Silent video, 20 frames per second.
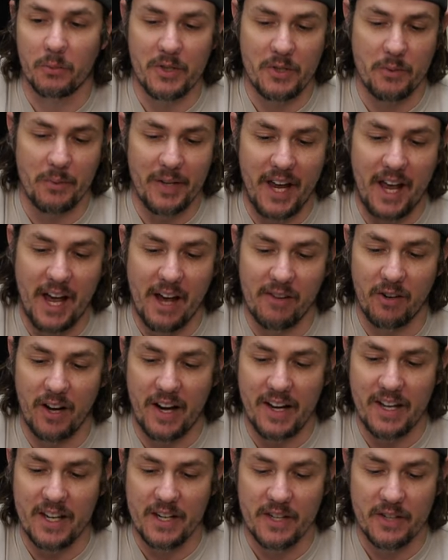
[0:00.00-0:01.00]
which we have
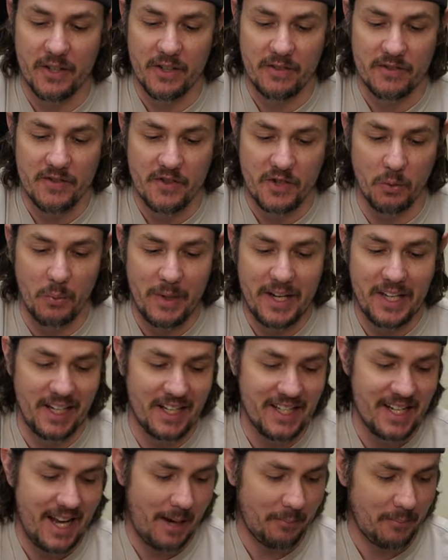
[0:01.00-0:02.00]
right here. So we can
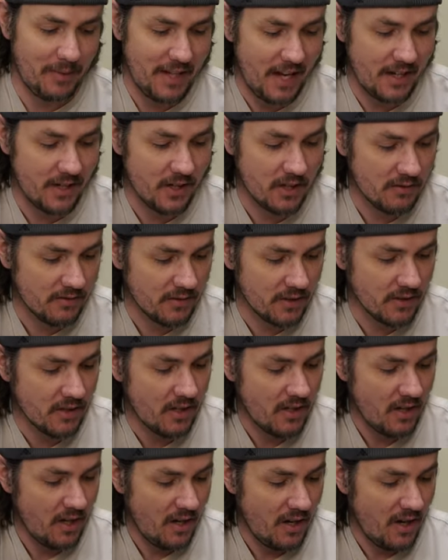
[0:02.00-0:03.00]
adapt that over.